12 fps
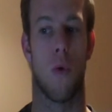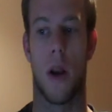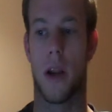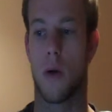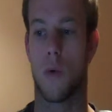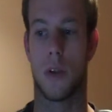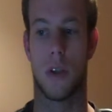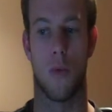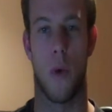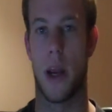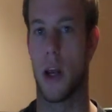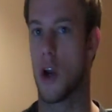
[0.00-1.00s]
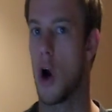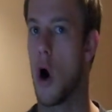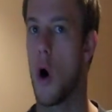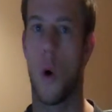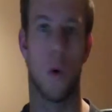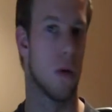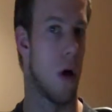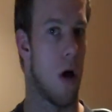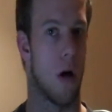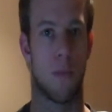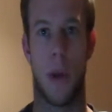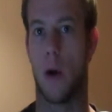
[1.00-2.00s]
running was the way to go,
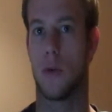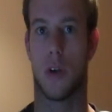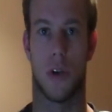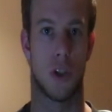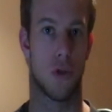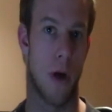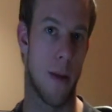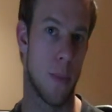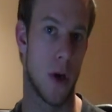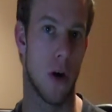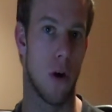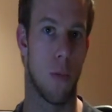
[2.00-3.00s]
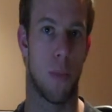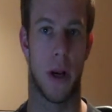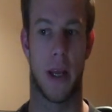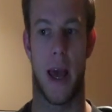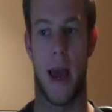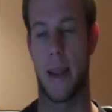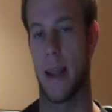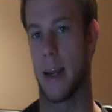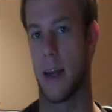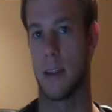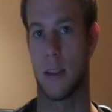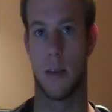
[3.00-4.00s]
long bouts on the treadmill. But again,
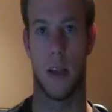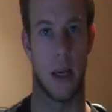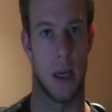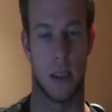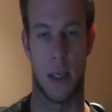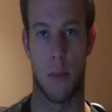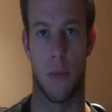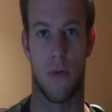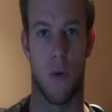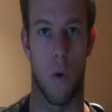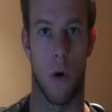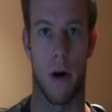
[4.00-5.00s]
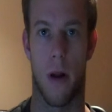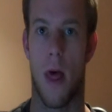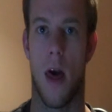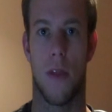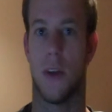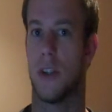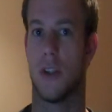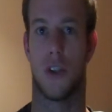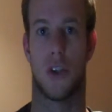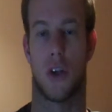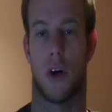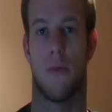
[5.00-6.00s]
like he said before, this has
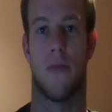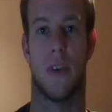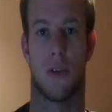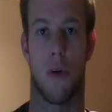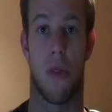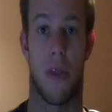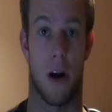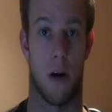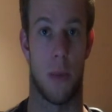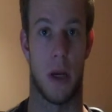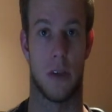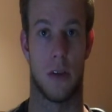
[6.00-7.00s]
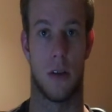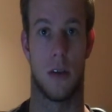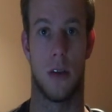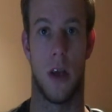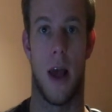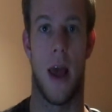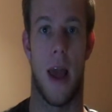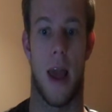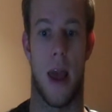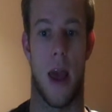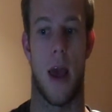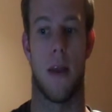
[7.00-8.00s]
just turned physical therapists
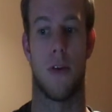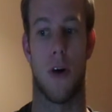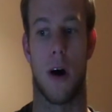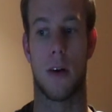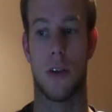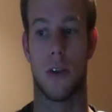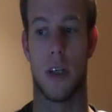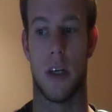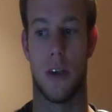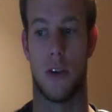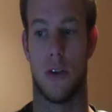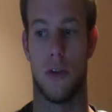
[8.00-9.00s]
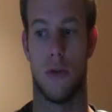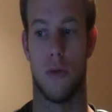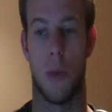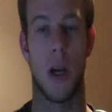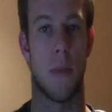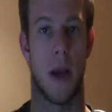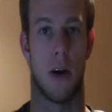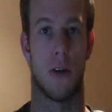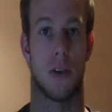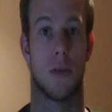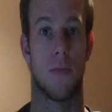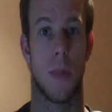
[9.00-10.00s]
and doctors into
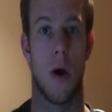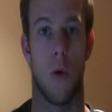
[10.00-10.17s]
moneymakers.